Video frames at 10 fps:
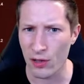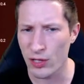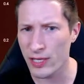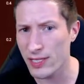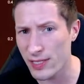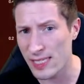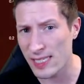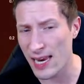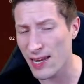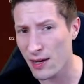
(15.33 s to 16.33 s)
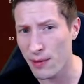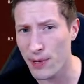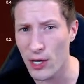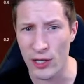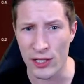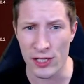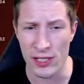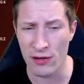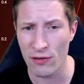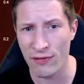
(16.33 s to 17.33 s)
into setting up our
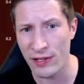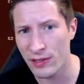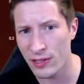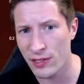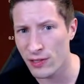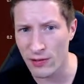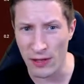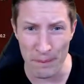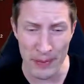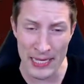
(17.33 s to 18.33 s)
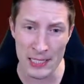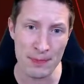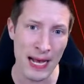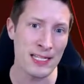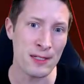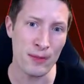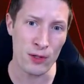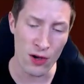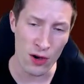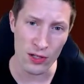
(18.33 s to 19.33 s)
geo filters for the best possible
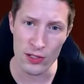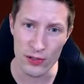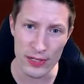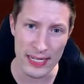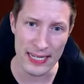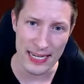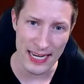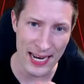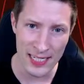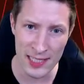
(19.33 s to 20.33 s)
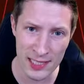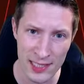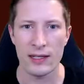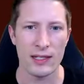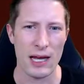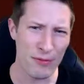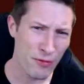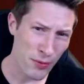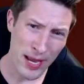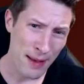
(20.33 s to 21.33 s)
Call of Duty connections. And
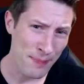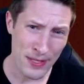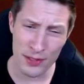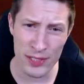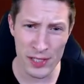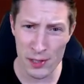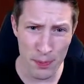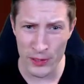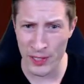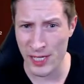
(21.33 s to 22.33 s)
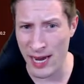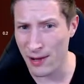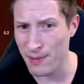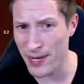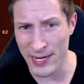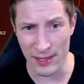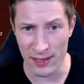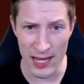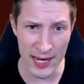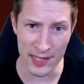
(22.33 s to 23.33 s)
before we hop into it, just support the channel by hitting the
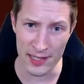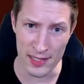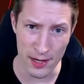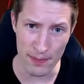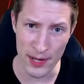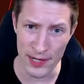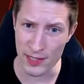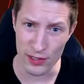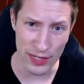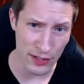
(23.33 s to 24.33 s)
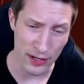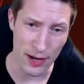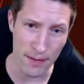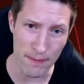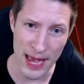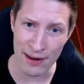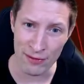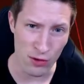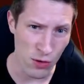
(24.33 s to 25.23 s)
like and the sub button so that you can come back for all